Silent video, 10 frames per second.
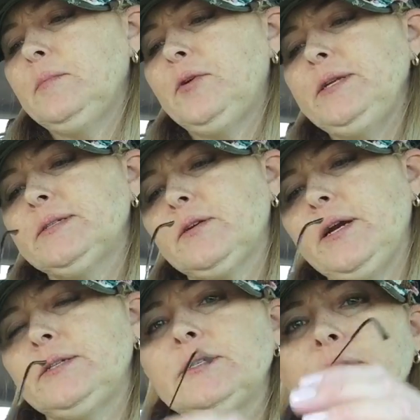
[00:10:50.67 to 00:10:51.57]
They're pretty
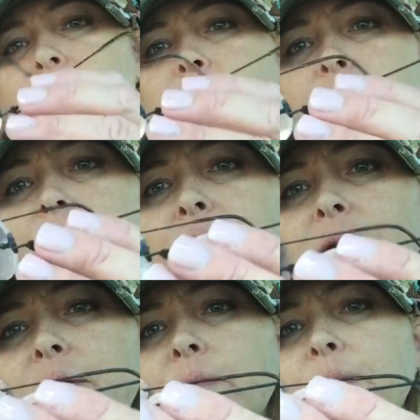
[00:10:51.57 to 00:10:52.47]
scratched up,
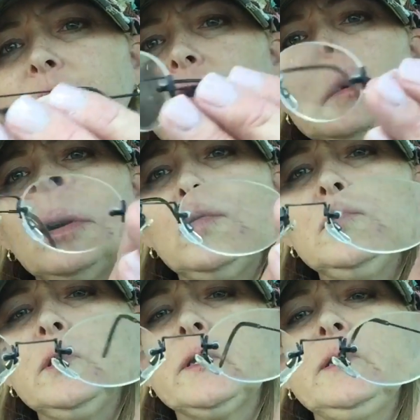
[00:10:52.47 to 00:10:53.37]
but they're
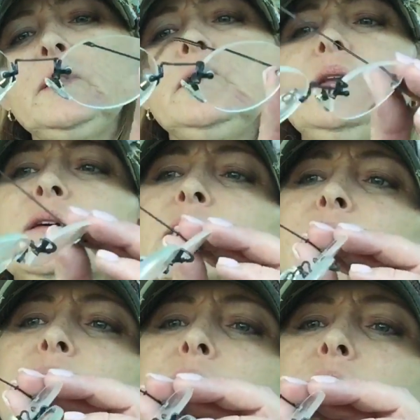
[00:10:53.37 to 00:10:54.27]
old looking.
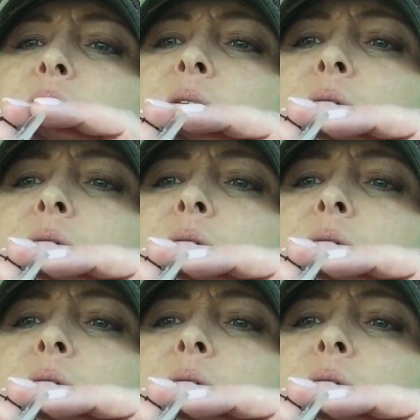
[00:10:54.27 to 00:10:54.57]
You